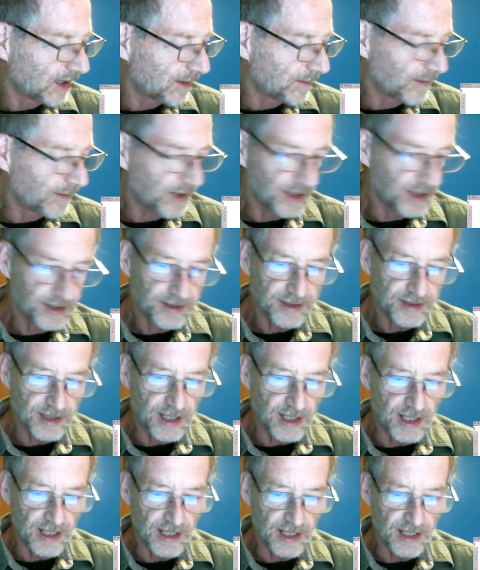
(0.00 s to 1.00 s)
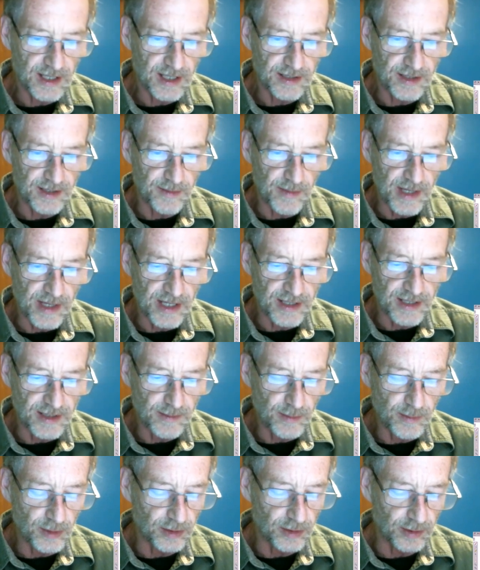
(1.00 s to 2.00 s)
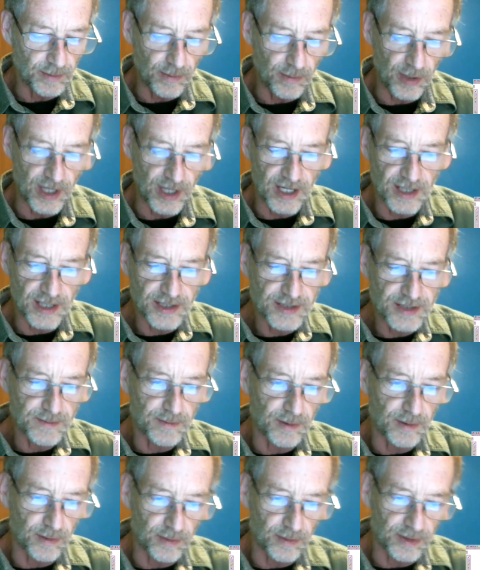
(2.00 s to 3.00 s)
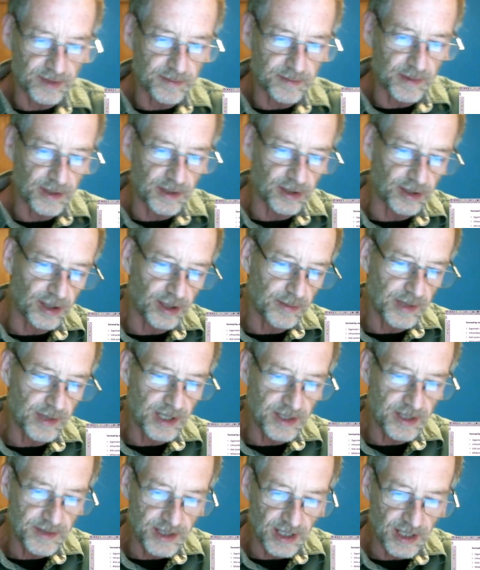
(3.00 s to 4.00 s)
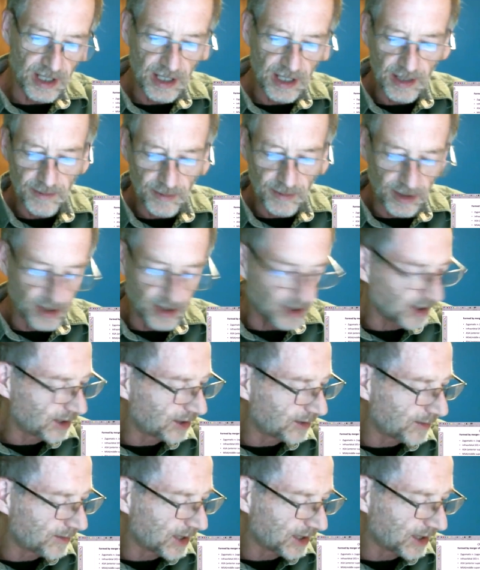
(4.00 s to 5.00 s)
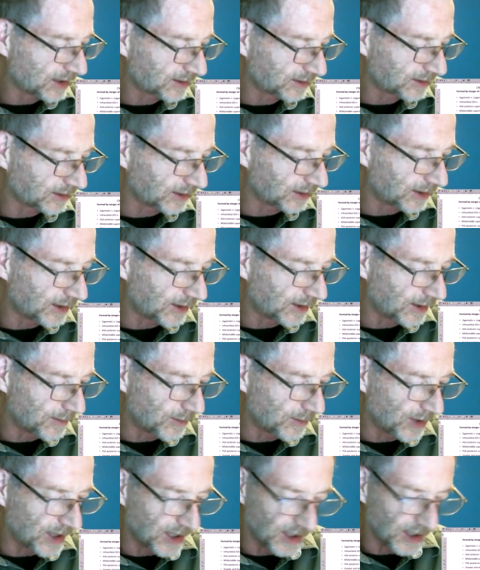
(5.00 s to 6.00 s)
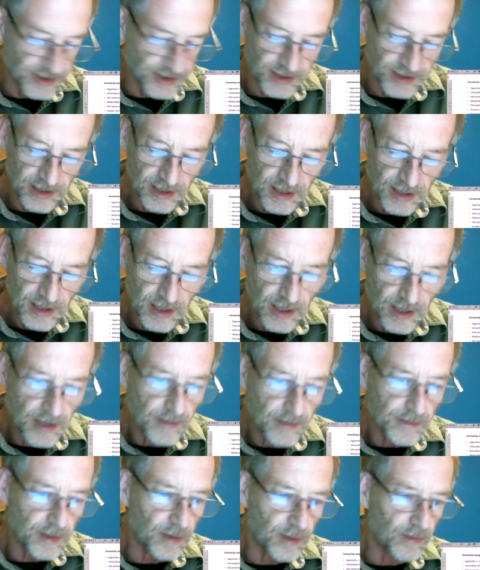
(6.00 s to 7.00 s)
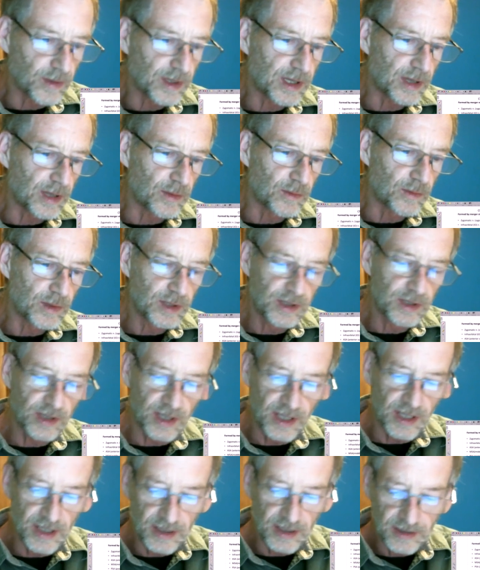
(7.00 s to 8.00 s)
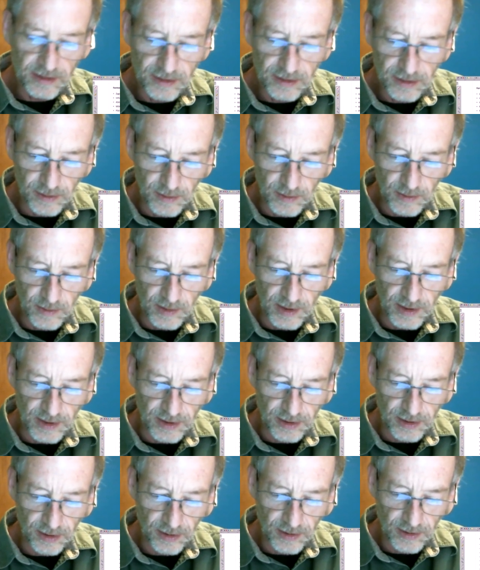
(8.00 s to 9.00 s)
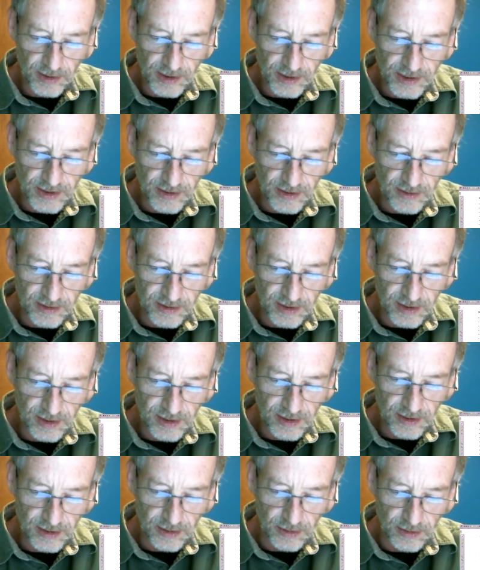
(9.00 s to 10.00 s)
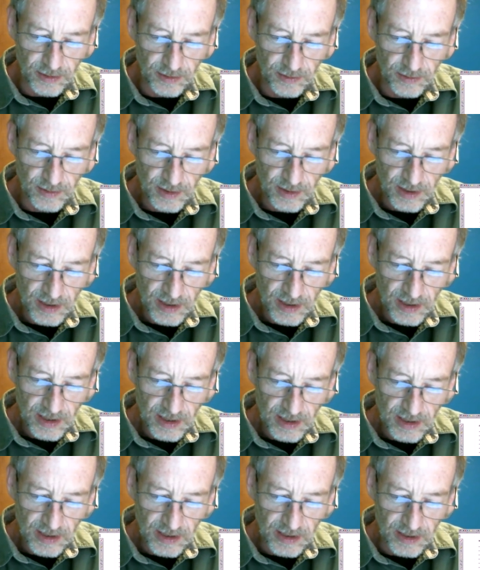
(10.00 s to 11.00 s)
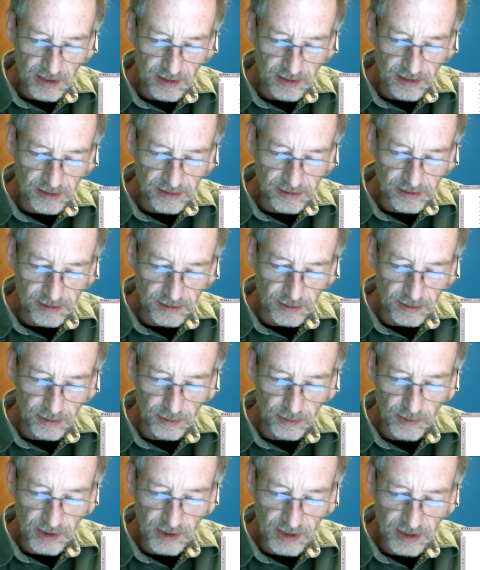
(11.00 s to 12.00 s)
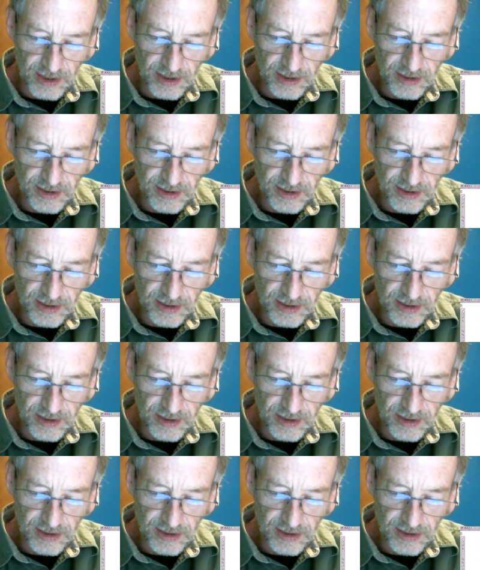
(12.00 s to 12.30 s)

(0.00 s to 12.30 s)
this and the mandibular branch, but we'll spend a little bit of time on the maxillary branch. But what I would like to encourage you to do is to read